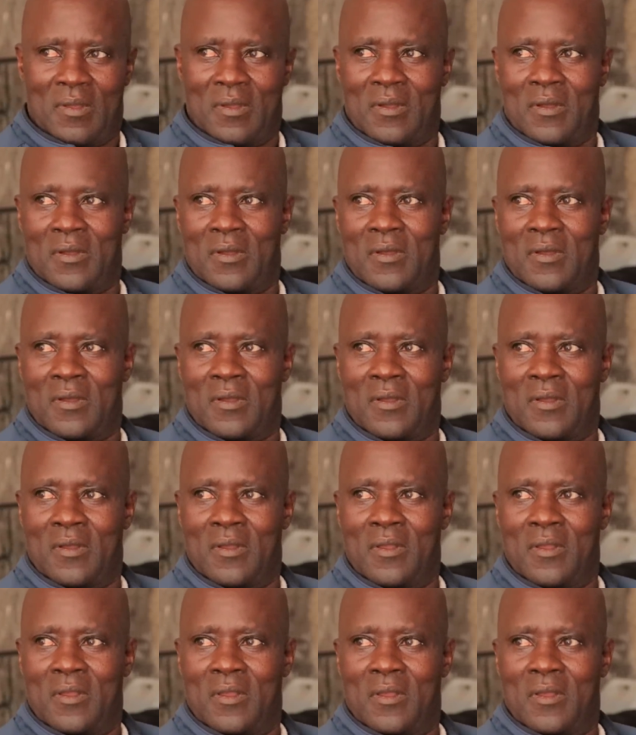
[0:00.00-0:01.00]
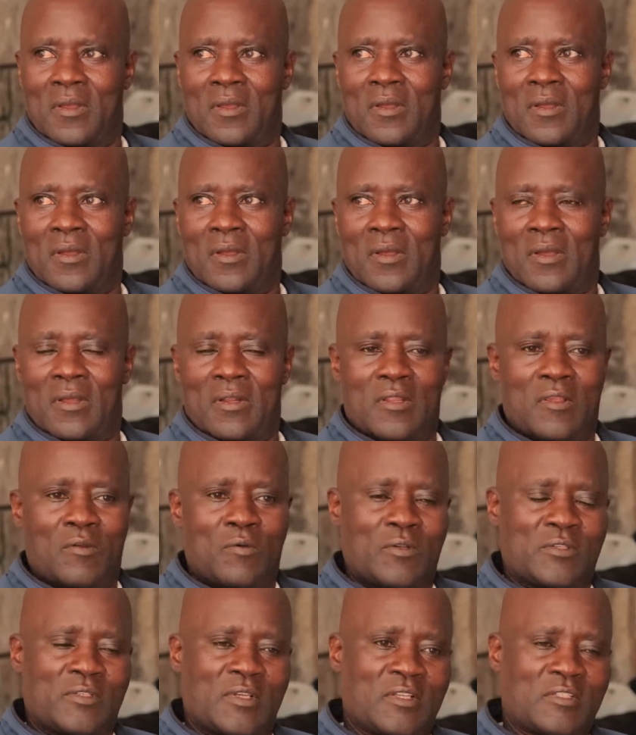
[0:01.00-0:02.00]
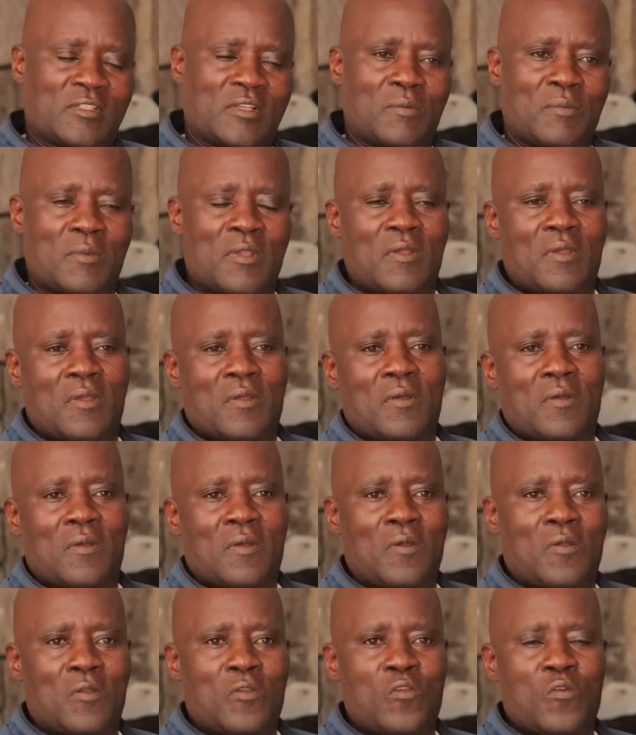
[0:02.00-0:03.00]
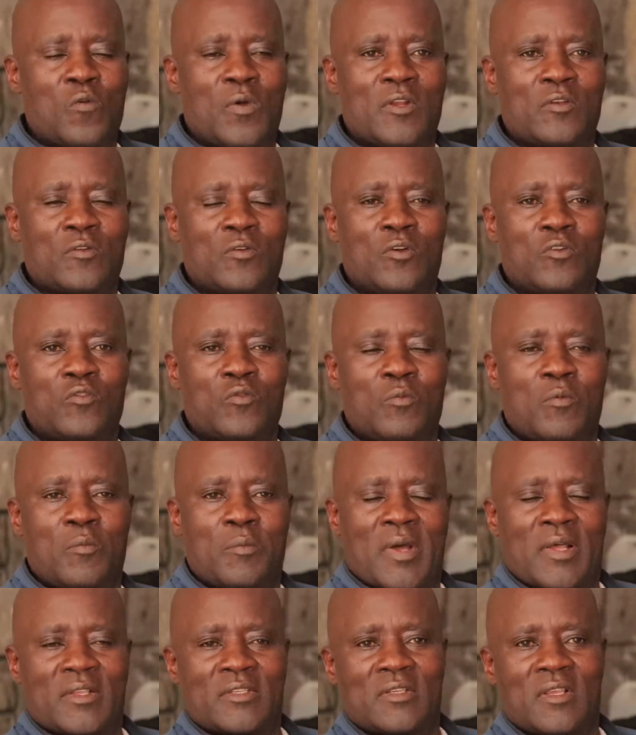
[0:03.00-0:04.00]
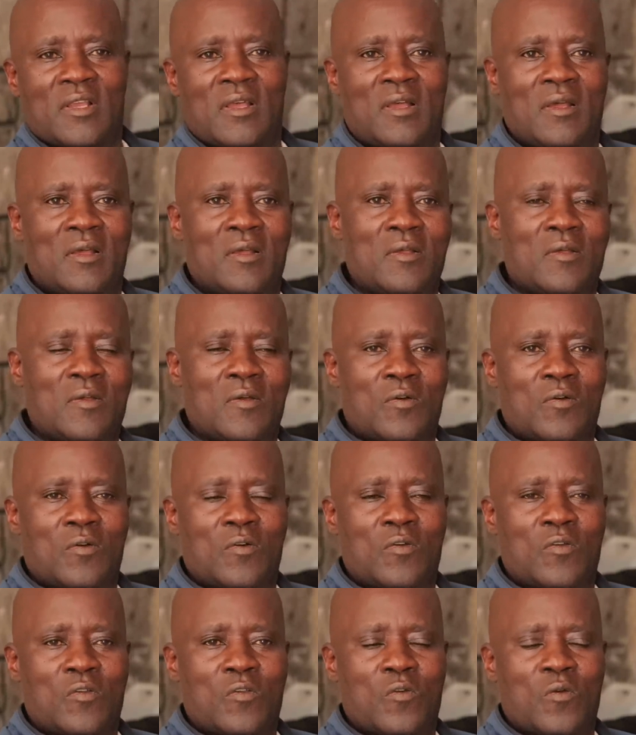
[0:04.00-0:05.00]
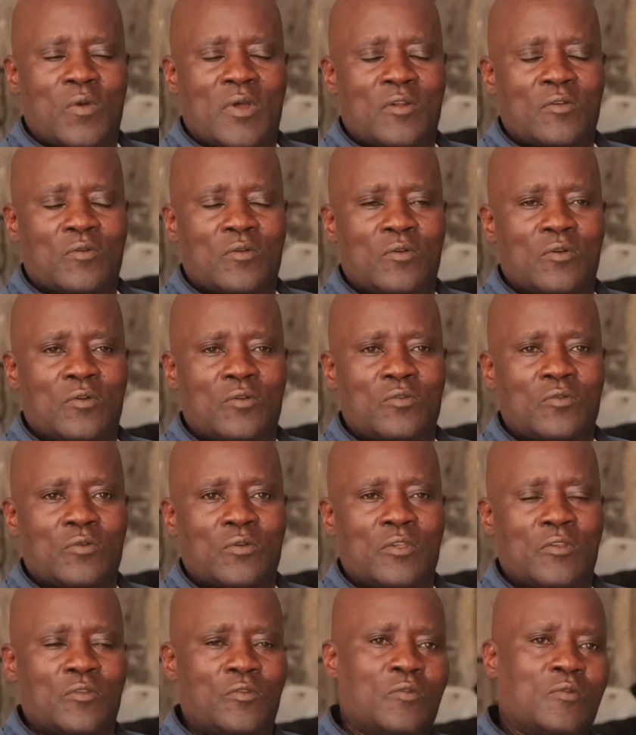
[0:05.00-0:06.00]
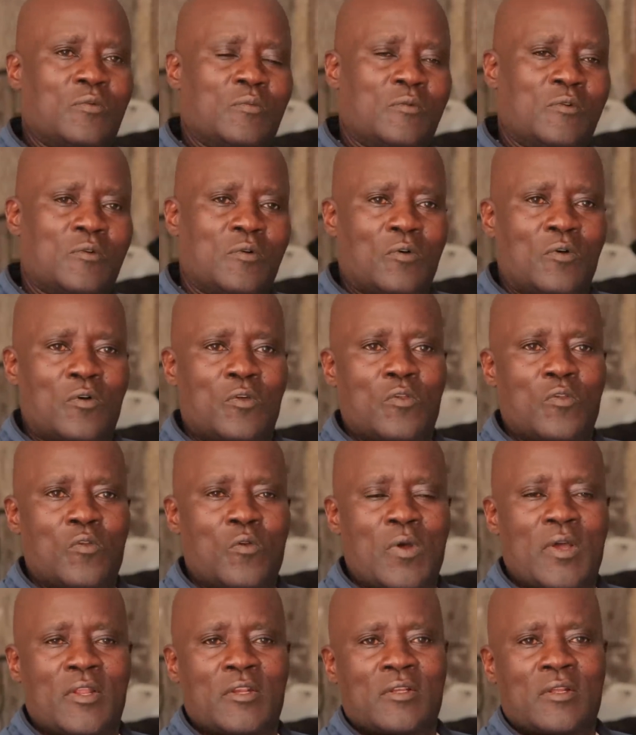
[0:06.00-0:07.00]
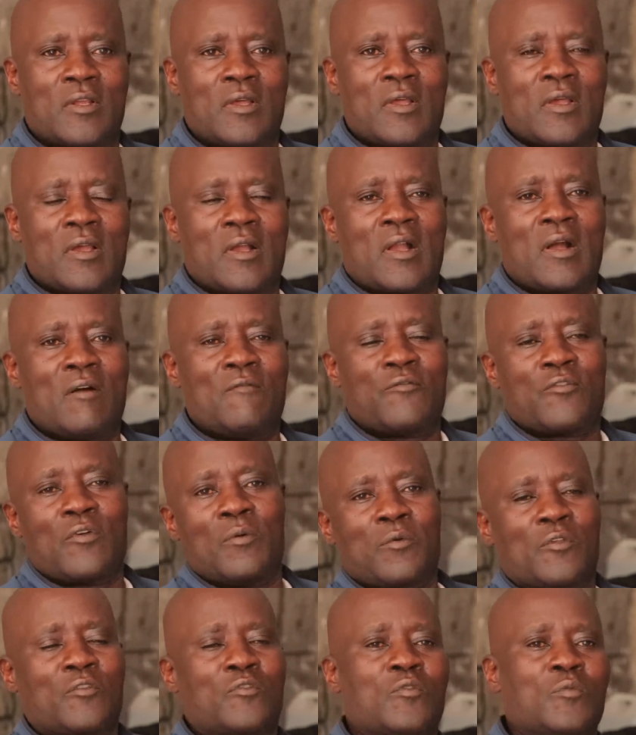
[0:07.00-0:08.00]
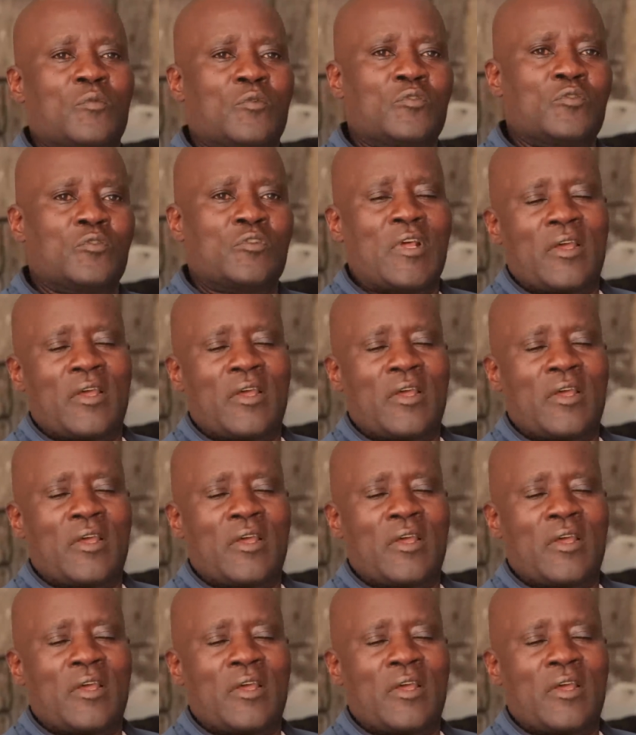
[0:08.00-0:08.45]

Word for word: Uh-huh. And he was asking me, you want to go to Mombasa, or you want to go to Kisumu, or you want to come from Kisumu to